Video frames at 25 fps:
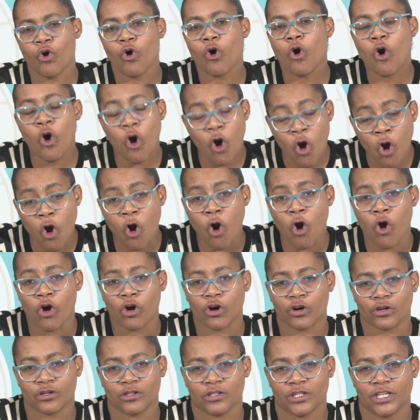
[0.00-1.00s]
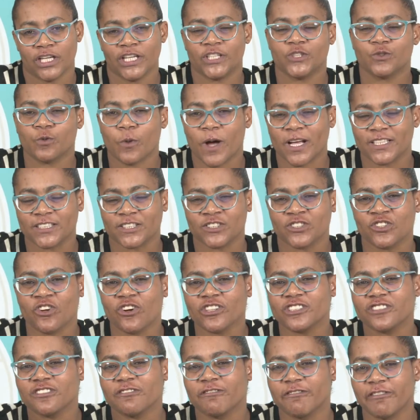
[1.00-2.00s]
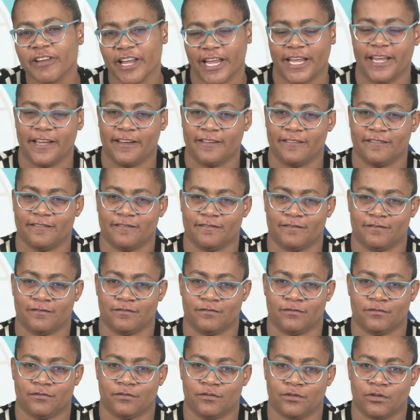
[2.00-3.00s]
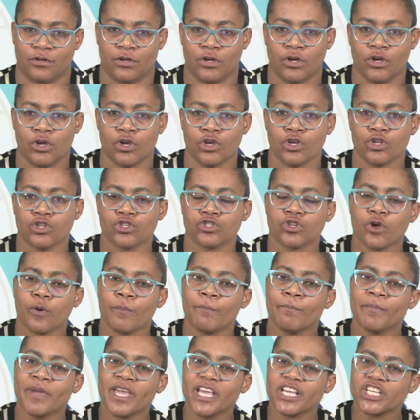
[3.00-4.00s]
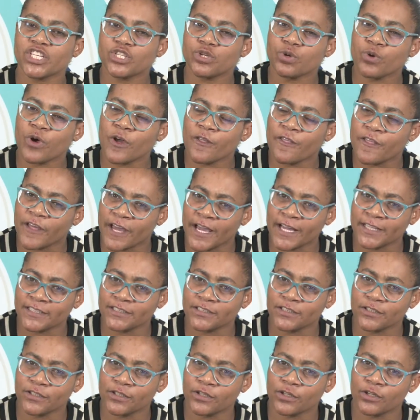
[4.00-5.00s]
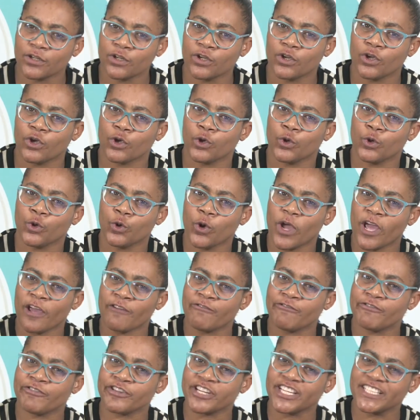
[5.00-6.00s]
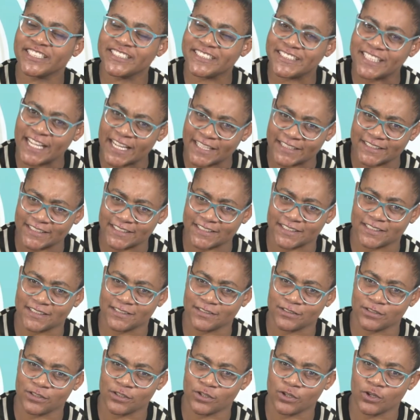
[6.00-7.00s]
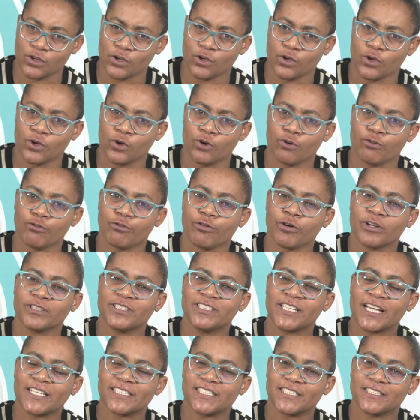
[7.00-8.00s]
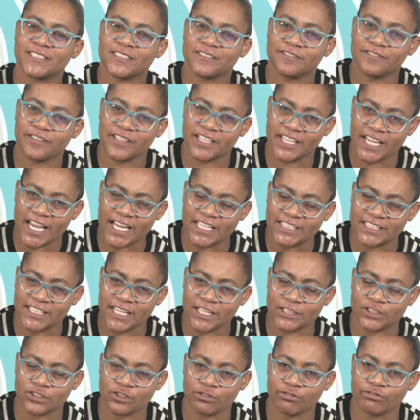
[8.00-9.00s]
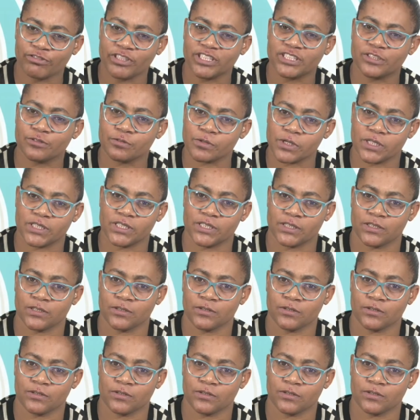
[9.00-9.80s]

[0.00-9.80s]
or it was not fair? So make sure that you have reasons for justifications of this treaty.